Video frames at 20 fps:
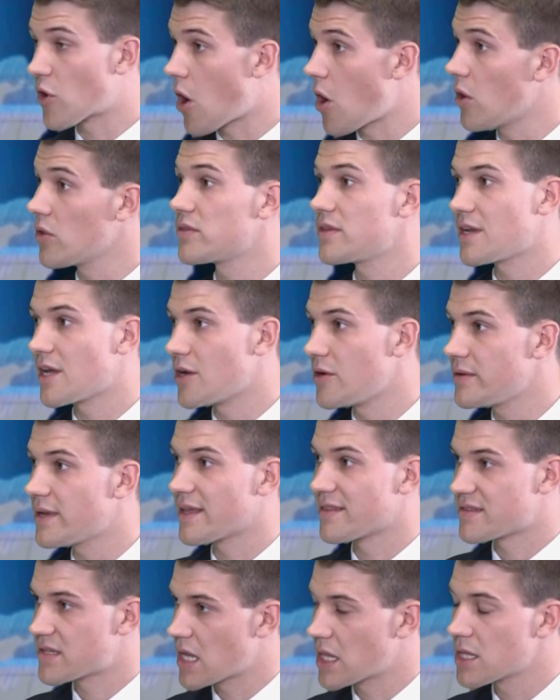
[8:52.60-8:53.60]
called it out
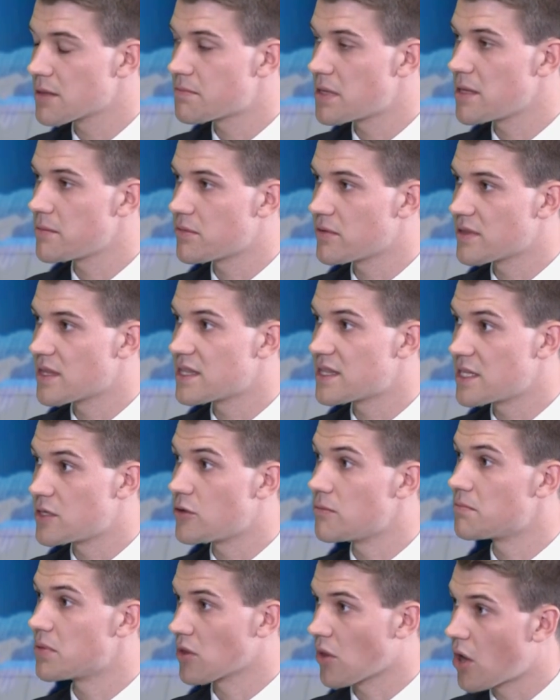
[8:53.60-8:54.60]
as telling people that they
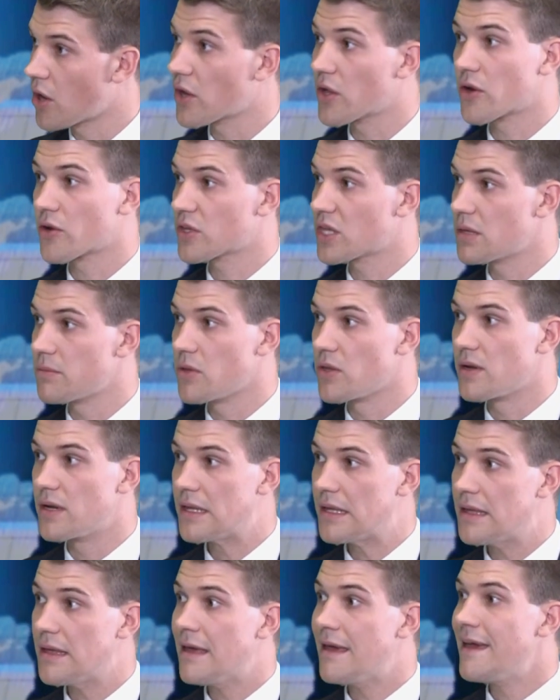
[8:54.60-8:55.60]
don't belong in our
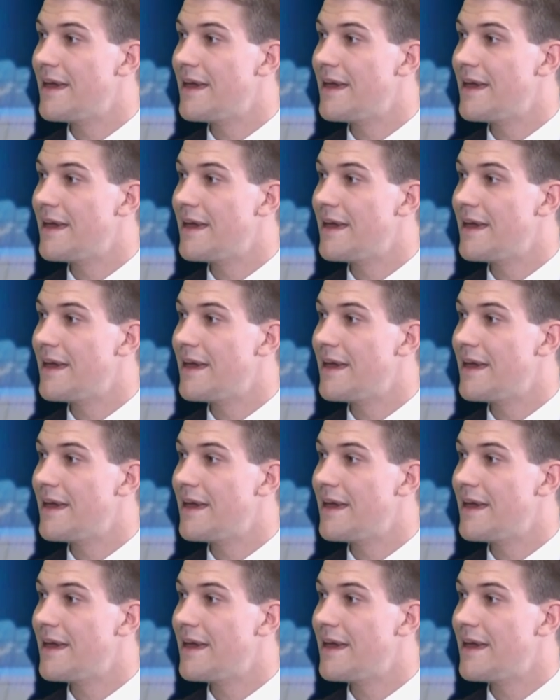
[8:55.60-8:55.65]
community.